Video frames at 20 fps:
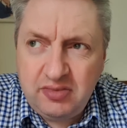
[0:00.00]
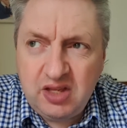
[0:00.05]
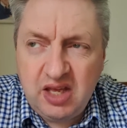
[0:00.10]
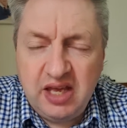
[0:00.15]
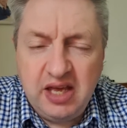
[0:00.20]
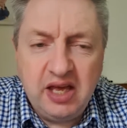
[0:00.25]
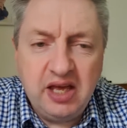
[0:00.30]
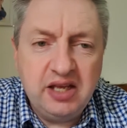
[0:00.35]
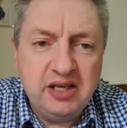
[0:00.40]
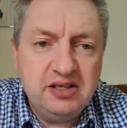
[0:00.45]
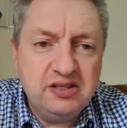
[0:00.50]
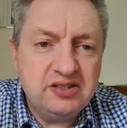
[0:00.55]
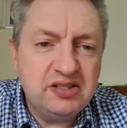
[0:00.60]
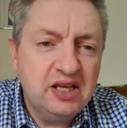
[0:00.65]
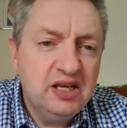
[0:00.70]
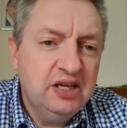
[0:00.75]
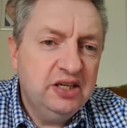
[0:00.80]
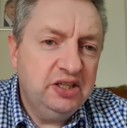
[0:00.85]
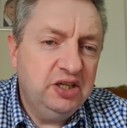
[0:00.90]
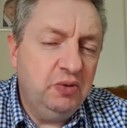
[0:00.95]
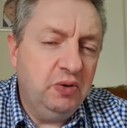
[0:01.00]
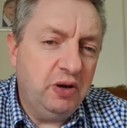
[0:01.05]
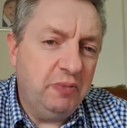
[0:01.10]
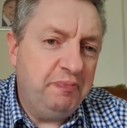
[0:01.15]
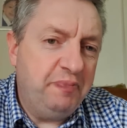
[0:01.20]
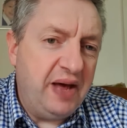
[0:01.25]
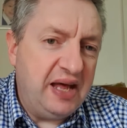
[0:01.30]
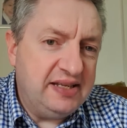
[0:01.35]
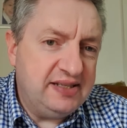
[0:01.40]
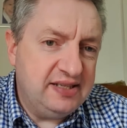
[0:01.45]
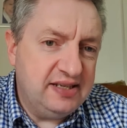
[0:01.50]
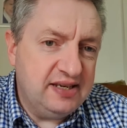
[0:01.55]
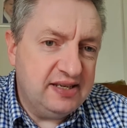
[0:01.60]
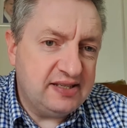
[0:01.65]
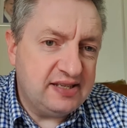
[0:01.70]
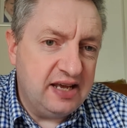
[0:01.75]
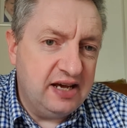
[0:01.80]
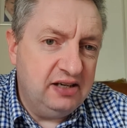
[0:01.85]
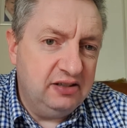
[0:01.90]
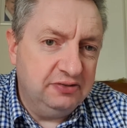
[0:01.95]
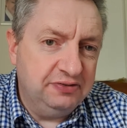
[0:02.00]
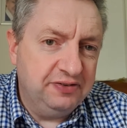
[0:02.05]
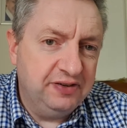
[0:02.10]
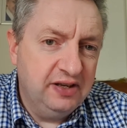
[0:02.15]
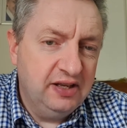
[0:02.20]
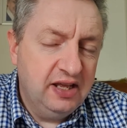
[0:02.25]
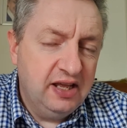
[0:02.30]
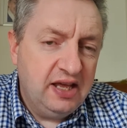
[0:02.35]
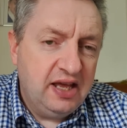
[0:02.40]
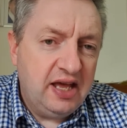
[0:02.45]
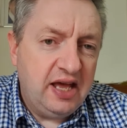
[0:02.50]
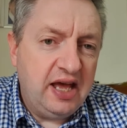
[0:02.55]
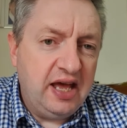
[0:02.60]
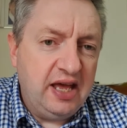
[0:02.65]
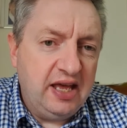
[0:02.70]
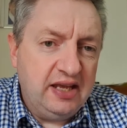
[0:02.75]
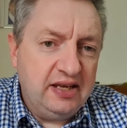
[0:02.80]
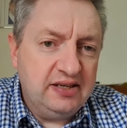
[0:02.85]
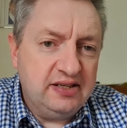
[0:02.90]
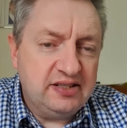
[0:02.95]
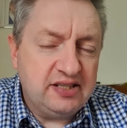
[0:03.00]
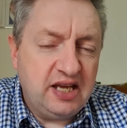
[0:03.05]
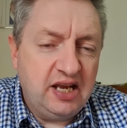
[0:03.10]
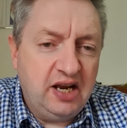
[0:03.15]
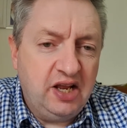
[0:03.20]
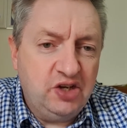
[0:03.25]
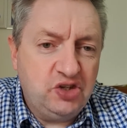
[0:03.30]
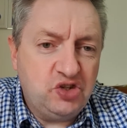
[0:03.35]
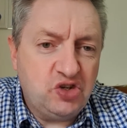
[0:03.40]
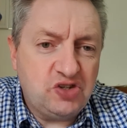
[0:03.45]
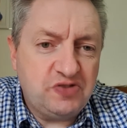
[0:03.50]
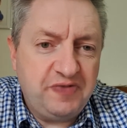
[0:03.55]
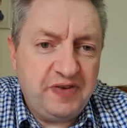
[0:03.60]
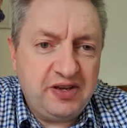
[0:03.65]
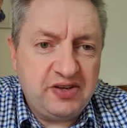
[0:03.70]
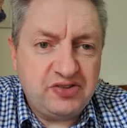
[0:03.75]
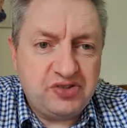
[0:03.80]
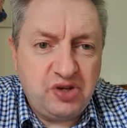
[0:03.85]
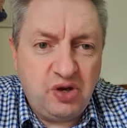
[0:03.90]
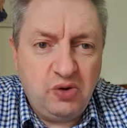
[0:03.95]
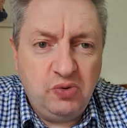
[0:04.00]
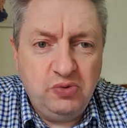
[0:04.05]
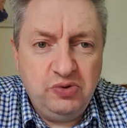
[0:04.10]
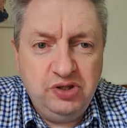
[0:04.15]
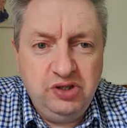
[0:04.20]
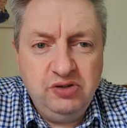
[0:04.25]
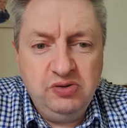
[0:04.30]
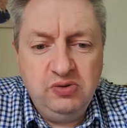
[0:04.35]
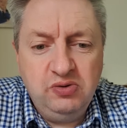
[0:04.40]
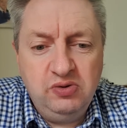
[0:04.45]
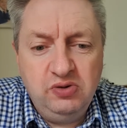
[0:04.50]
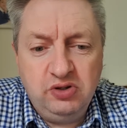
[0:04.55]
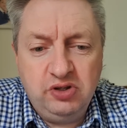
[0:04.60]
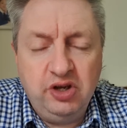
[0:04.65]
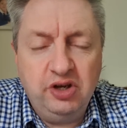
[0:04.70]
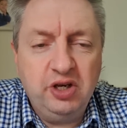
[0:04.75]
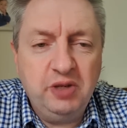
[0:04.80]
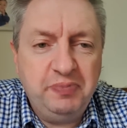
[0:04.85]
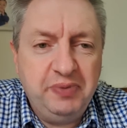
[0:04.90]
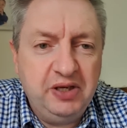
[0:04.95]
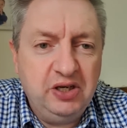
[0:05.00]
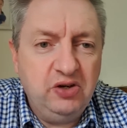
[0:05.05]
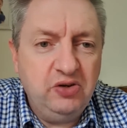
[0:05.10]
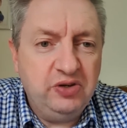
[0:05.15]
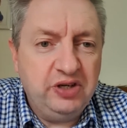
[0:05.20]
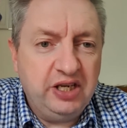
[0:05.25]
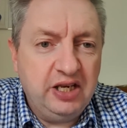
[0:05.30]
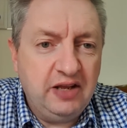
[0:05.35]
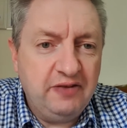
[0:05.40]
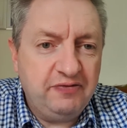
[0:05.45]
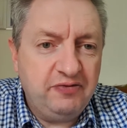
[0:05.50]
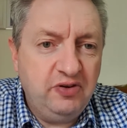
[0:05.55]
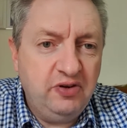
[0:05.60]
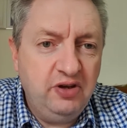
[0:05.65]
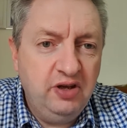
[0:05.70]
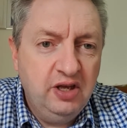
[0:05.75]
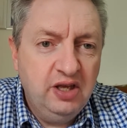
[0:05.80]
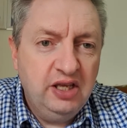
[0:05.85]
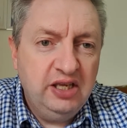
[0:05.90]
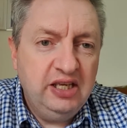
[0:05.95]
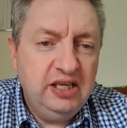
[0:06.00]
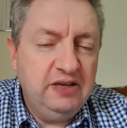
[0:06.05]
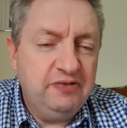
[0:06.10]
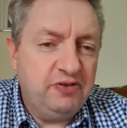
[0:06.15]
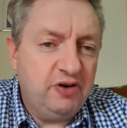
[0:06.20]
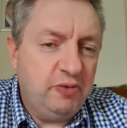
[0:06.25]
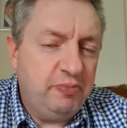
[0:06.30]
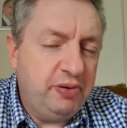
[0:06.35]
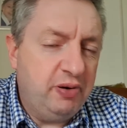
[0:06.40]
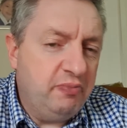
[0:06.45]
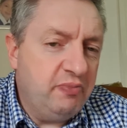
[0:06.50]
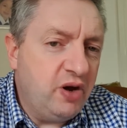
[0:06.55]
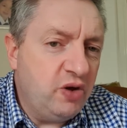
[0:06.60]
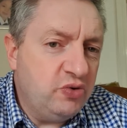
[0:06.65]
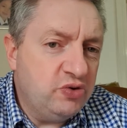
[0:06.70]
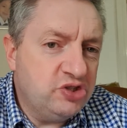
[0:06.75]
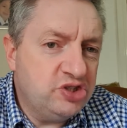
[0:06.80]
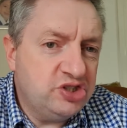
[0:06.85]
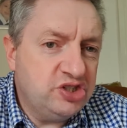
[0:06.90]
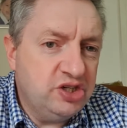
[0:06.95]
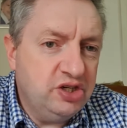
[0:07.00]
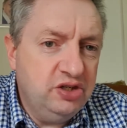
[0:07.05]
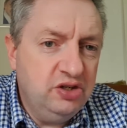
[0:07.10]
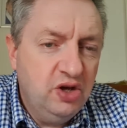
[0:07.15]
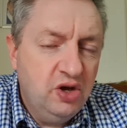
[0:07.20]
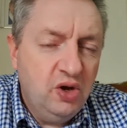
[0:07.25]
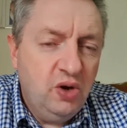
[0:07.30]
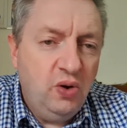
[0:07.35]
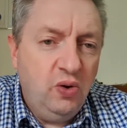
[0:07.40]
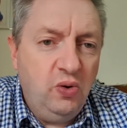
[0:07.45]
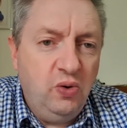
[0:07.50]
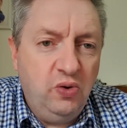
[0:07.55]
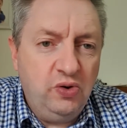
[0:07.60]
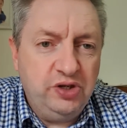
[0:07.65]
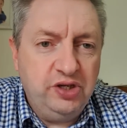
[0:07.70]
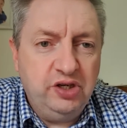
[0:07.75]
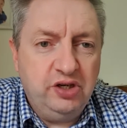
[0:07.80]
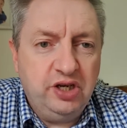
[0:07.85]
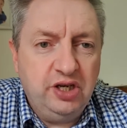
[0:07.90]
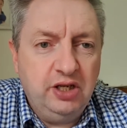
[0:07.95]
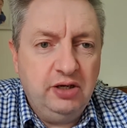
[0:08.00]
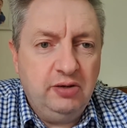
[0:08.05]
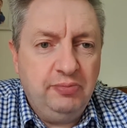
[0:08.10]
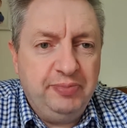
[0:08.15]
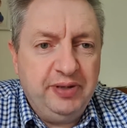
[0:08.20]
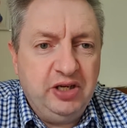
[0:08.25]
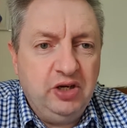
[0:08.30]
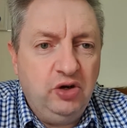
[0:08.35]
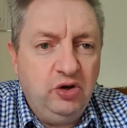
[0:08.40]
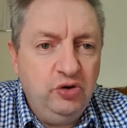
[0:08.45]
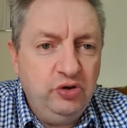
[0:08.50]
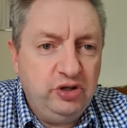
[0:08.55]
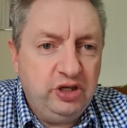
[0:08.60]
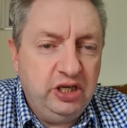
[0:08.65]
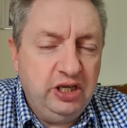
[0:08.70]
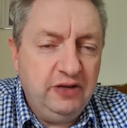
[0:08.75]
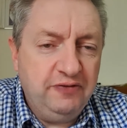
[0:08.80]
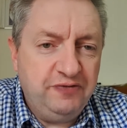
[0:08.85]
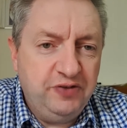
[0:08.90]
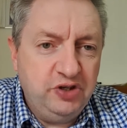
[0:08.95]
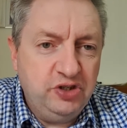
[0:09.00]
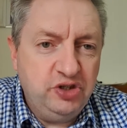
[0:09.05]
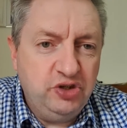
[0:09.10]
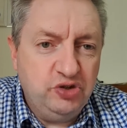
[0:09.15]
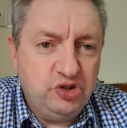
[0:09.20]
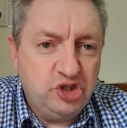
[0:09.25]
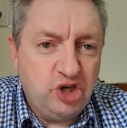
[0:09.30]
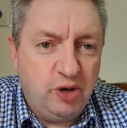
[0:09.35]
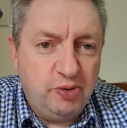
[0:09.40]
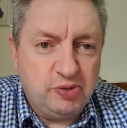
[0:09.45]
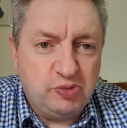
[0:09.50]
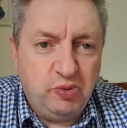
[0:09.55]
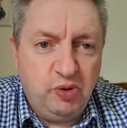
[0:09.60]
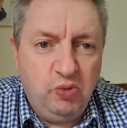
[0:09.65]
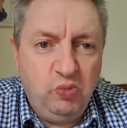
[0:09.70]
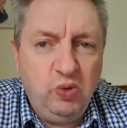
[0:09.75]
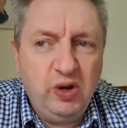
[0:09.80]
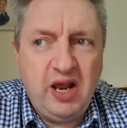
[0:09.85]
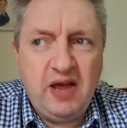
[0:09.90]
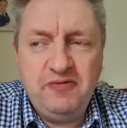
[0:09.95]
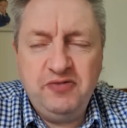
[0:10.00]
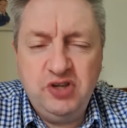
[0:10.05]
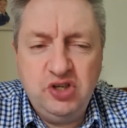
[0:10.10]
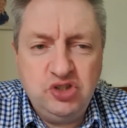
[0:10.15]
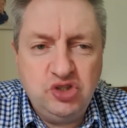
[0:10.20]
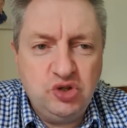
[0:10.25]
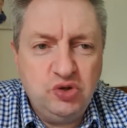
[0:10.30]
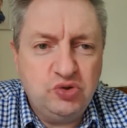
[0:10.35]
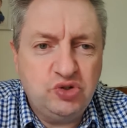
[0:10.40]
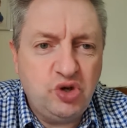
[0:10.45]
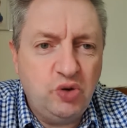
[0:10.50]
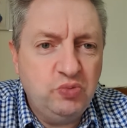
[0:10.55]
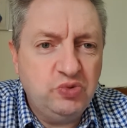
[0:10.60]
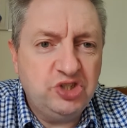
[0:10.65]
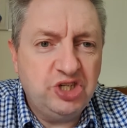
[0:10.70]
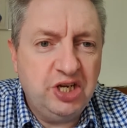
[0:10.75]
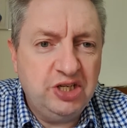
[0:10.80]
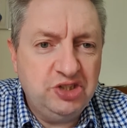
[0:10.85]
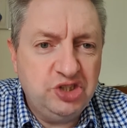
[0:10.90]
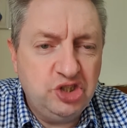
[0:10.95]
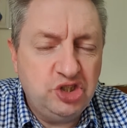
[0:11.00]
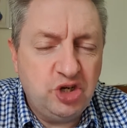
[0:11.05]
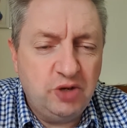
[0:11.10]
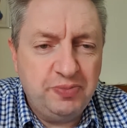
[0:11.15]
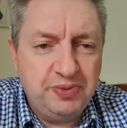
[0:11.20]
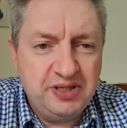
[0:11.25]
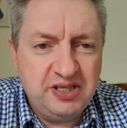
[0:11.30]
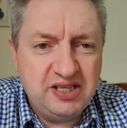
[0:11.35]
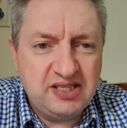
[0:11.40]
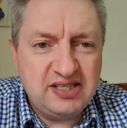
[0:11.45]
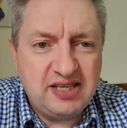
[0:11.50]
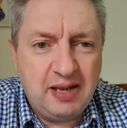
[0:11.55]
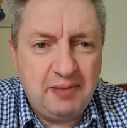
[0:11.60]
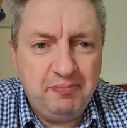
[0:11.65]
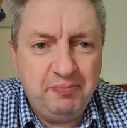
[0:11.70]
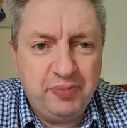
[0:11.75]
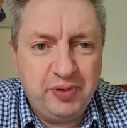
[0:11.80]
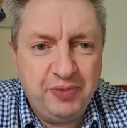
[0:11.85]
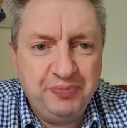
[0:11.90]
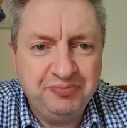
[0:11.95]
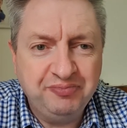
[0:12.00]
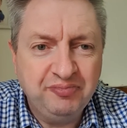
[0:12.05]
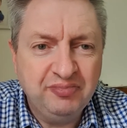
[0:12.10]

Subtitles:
and you want to better yourself. And I just feel as though you're going to be looking at for either a promotion, or you're going to be looking at for new jobs. But whatever you do, don't change your job in December,